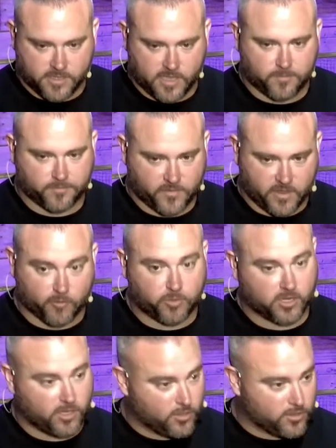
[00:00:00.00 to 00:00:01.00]
Yeah, you ever
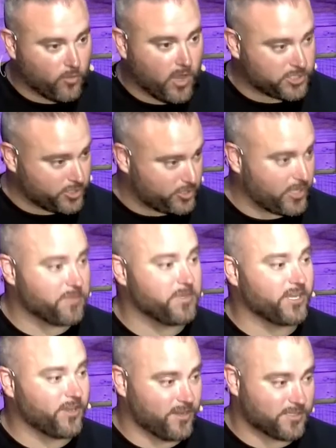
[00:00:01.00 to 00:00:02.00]
put a load in the washer, try to
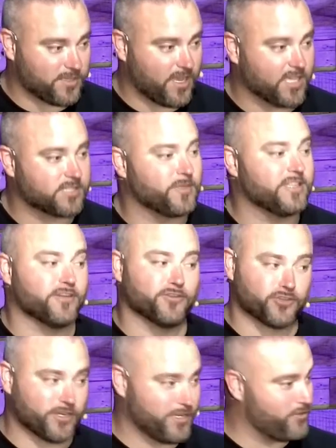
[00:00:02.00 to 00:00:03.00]
be a good husband,
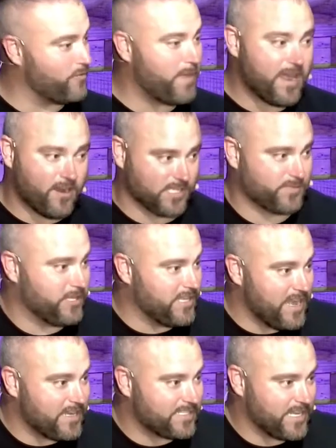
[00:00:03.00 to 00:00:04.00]
then you turn into a bad husband
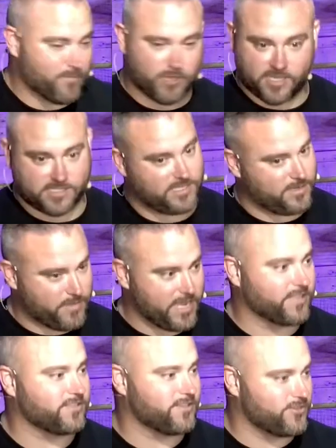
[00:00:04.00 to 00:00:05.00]
the next day because it didn't
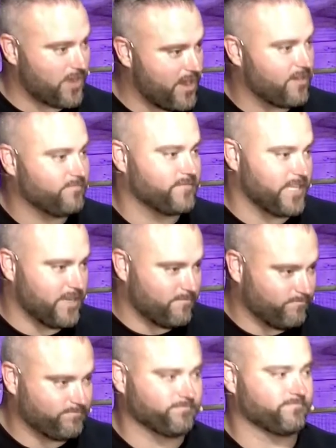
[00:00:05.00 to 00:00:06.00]
make it to the dryer?
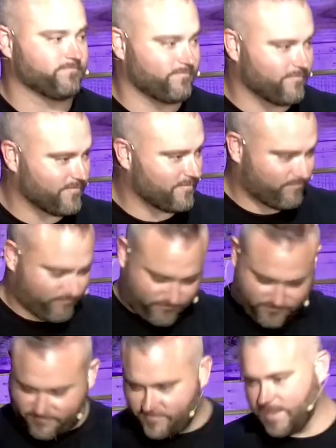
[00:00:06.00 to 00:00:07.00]
Yep.
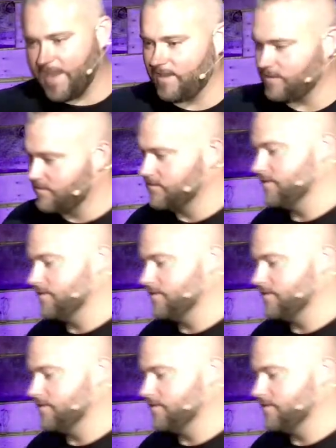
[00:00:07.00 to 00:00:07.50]
Yeah.